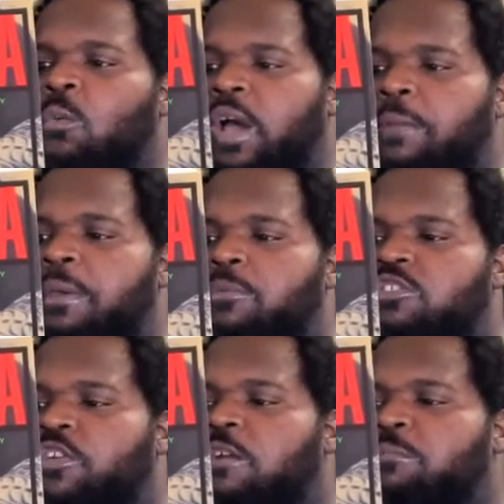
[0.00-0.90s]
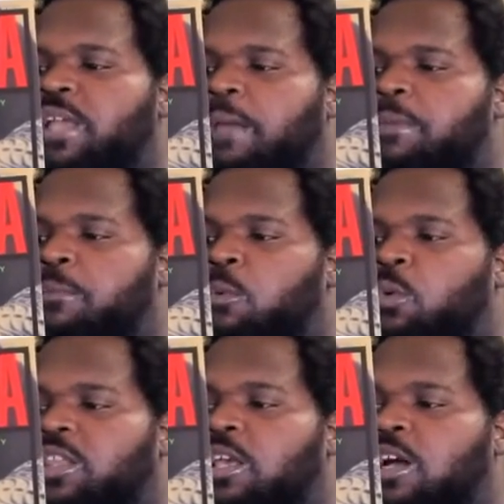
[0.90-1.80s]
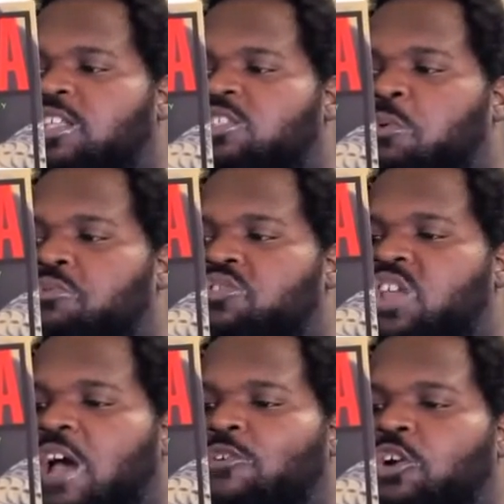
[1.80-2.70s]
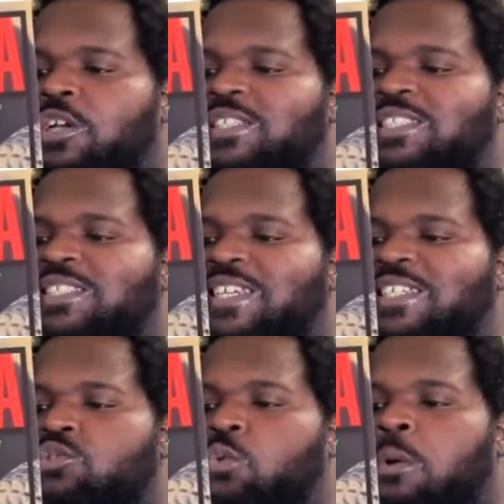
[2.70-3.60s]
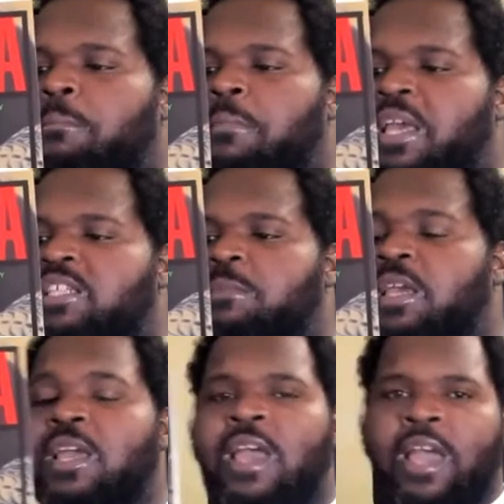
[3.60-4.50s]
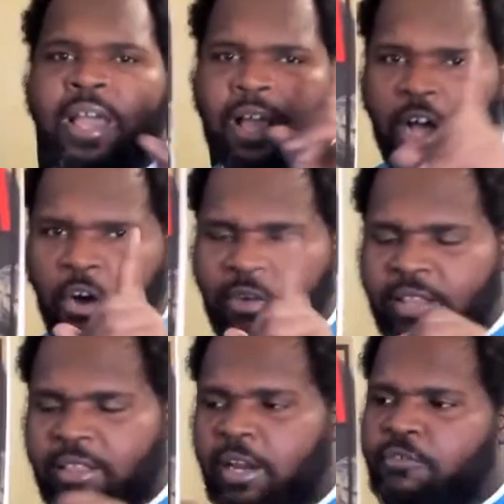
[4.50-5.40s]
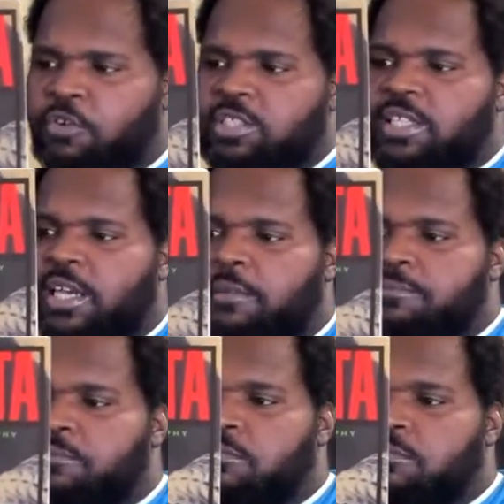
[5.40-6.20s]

White people's fear of black people with guns will never cease to amaze me. Halt right there for a second.